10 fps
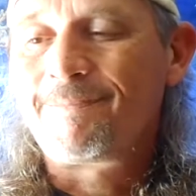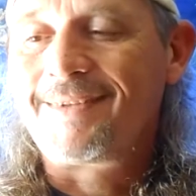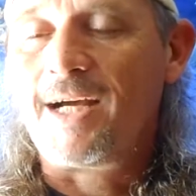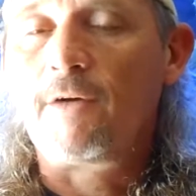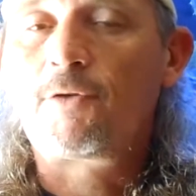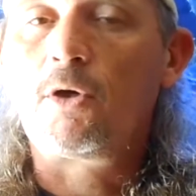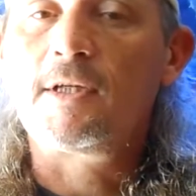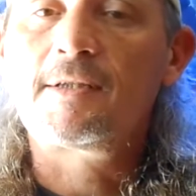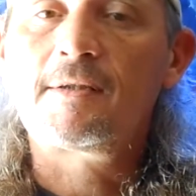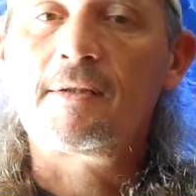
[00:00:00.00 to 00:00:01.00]
Now, of
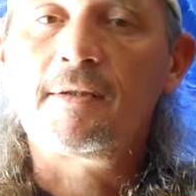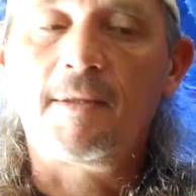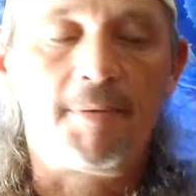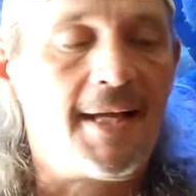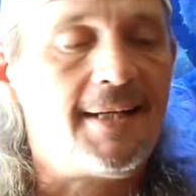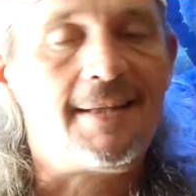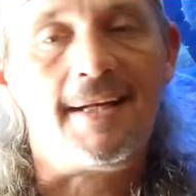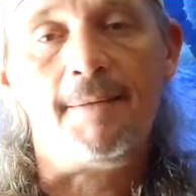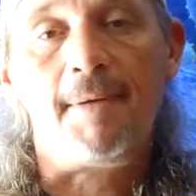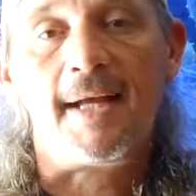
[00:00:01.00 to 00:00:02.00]
course, the planet
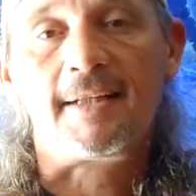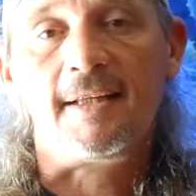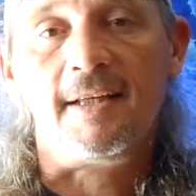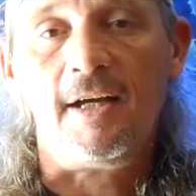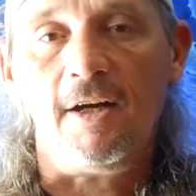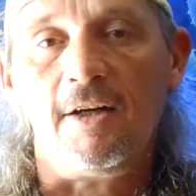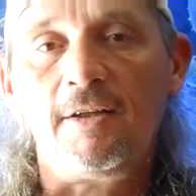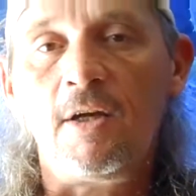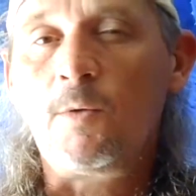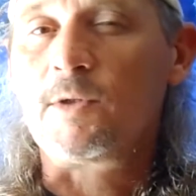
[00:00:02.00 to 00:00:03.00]
that impacted the
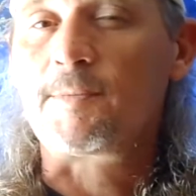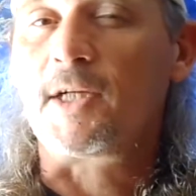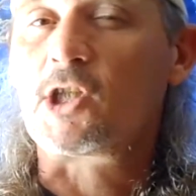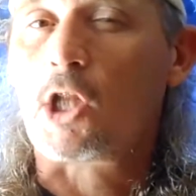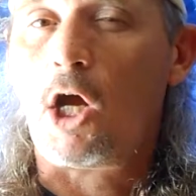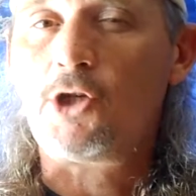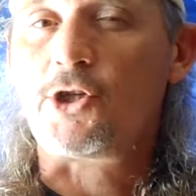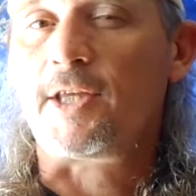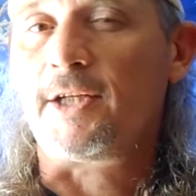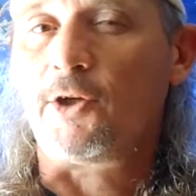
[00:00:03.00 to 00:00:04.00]
Earth was much
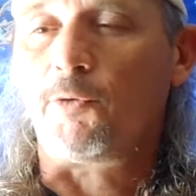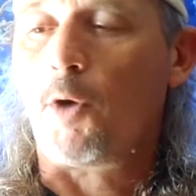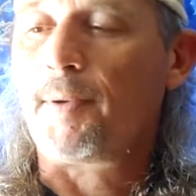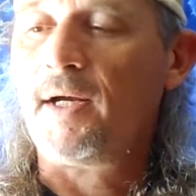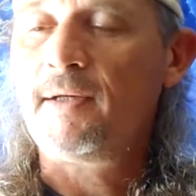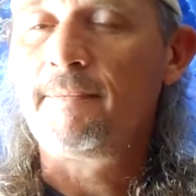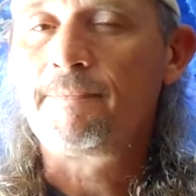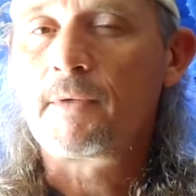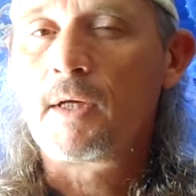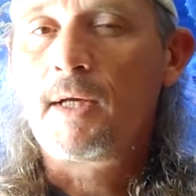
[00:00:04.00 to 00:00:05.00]
larger than Europa.
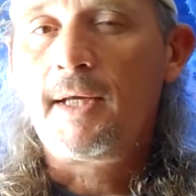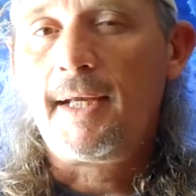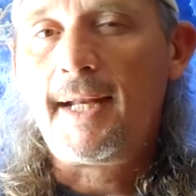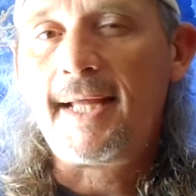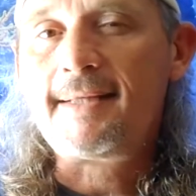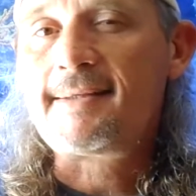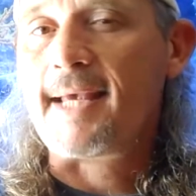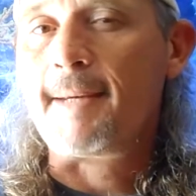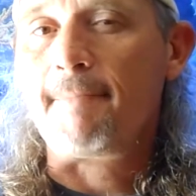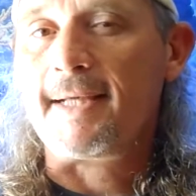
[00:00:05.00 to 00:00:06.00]
It had the
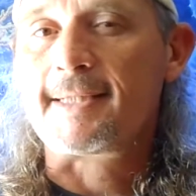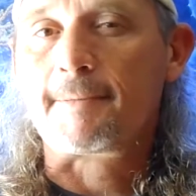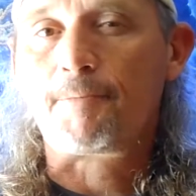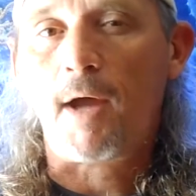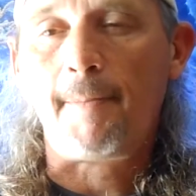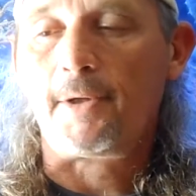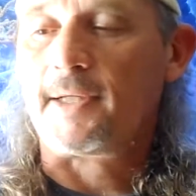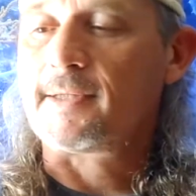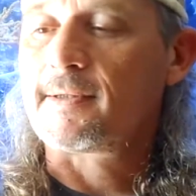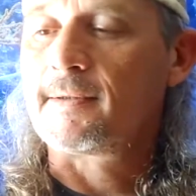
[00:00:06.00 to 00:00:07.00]
same basic
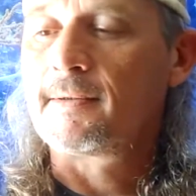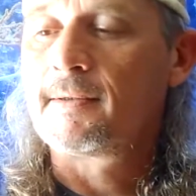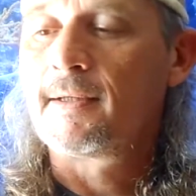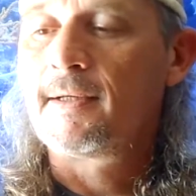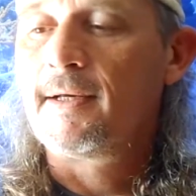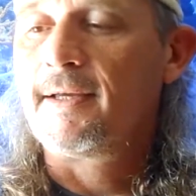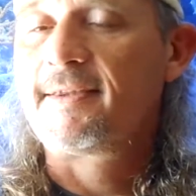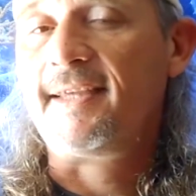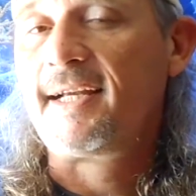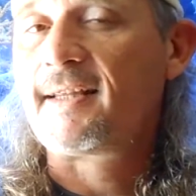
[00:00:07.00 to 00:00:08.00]
properties. A
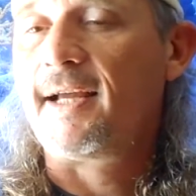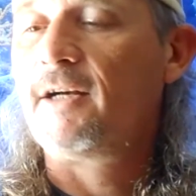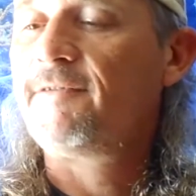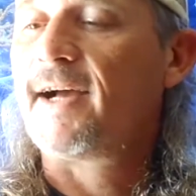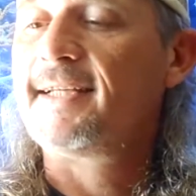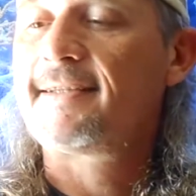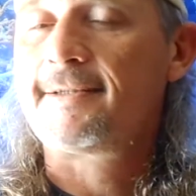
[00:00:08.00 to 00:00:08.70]
thick layer of ice